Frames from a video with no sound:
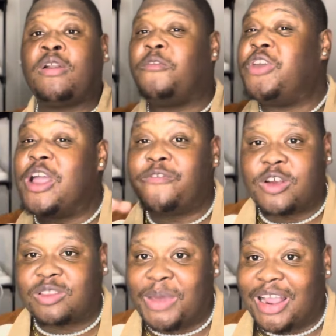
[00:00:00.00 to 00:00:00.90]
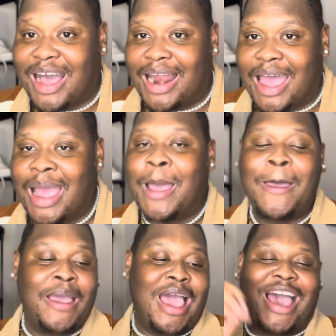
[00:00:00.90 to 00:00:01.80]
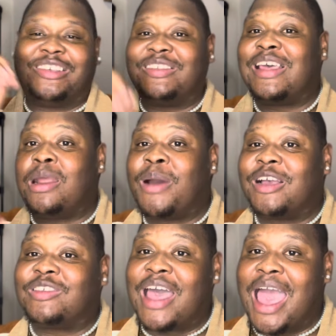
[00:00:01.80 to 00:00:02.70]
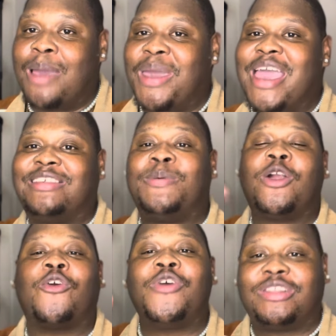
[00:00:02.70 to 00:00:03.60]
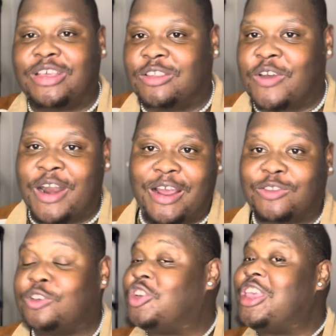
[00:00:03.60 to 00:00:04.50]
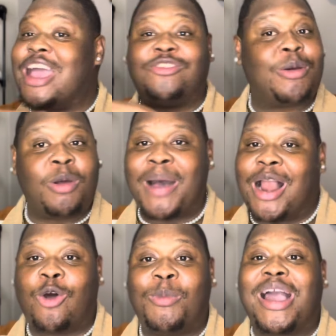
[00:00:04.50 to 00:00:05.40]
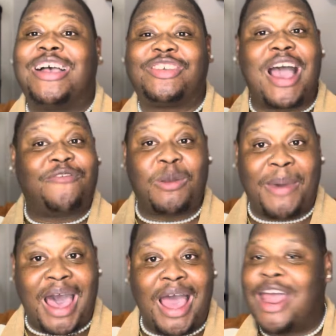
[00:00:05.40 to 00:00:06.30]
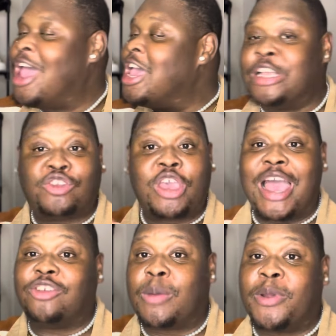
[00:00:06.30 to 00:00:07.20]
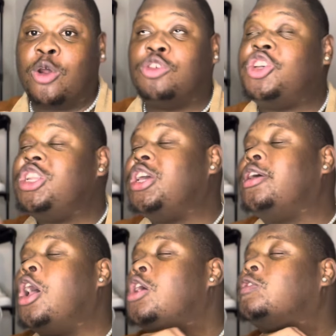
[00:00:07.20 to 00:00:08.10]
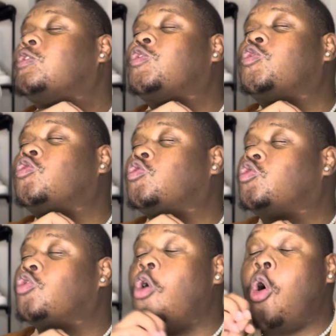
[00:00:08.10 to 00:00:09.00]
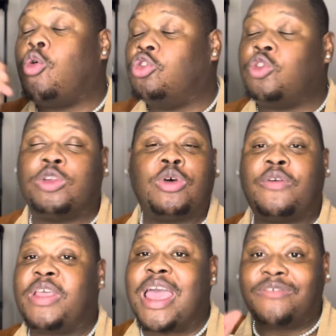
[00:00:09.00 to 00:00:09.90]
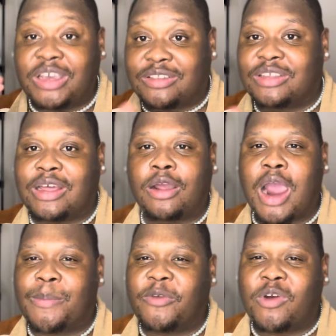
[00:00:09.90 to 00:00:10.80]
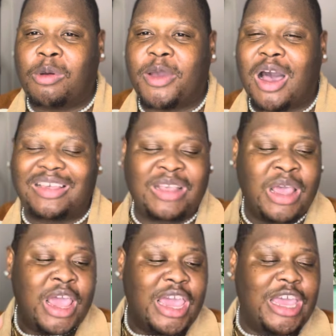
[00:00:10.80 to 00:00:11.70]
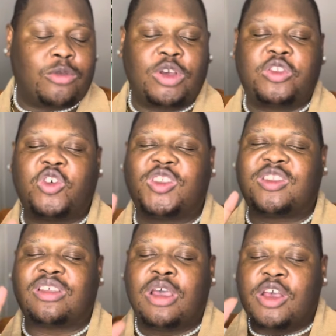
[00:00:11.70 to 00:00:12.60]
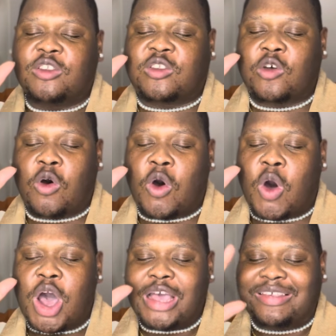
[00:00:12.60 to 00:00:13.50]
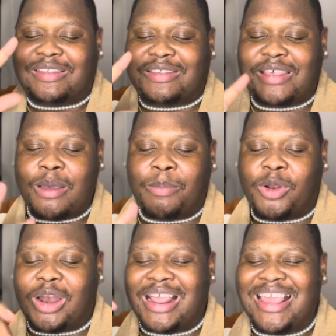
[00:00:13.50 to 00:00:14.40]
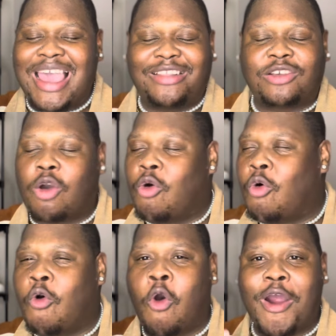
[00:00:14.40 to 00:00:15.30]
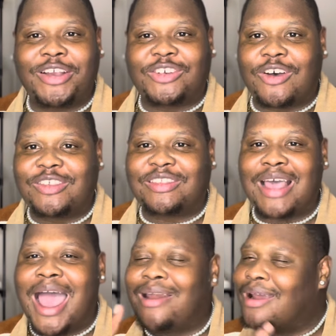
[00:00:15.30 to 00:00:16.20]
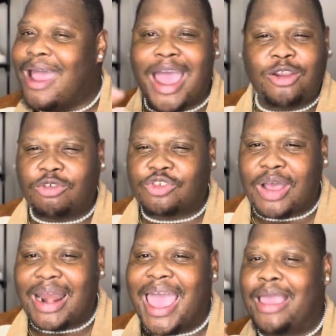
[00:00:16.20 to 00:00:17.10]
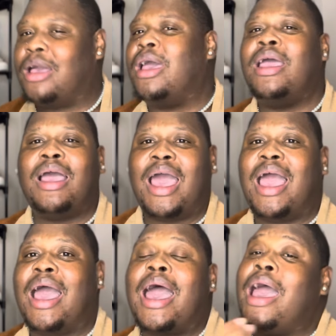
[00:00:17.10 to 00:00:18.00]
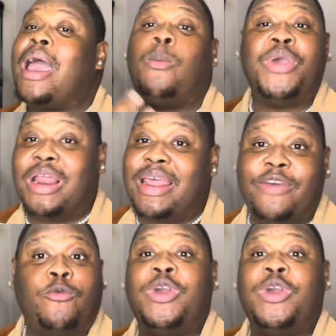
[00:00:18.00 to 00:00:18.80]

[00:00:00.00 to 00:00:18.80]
you are first Met Gala, and she set the bar so high, me expect great things from her. So she can't drop the ball now because she have the ball, she can't drop it now. She did so good. She was one of the heavy eaters on the carpet for me because it was just so simple yet gorgeous and unusual like we live we